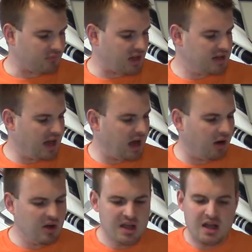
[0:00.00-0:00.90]

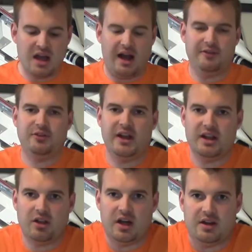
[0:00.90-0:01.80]
Now, I fly a
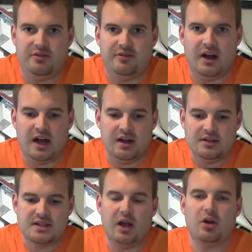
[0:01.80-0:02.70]
lot of
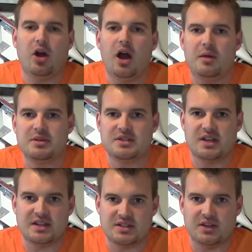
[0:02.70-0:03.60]
Tower Hobbies
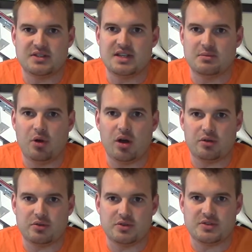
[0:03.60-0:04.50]
SLT
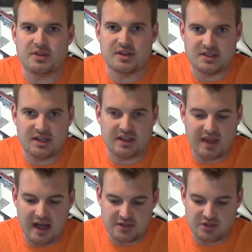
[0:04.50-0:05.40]
models and things like
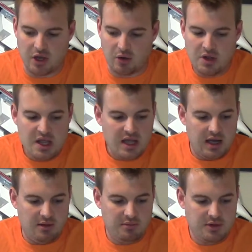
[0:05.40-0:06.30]
that, so
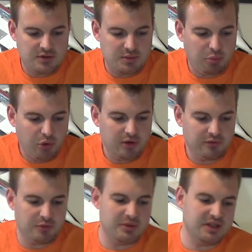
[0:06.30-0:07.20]
it's important
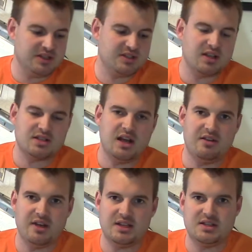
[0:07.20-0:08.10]
for me. This doesn't
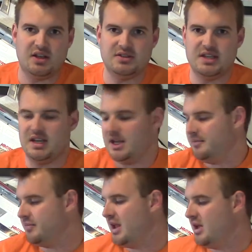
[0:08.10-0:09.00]
have SLT.
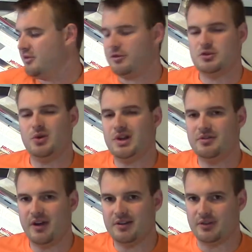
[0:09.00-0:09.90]
For
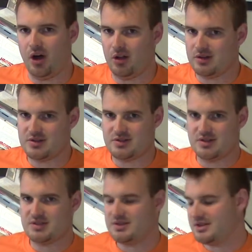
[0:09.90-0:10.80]
$25,
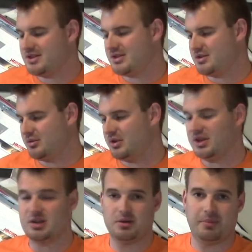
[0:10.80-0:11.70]
this is a
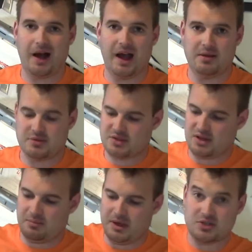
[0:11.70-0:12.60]
really good buy. I'm just
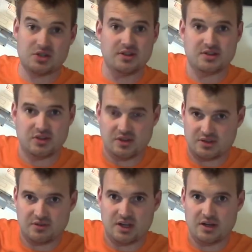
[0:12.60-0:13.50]
going to mention this in this
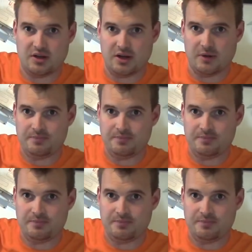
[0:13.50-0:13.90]
video here.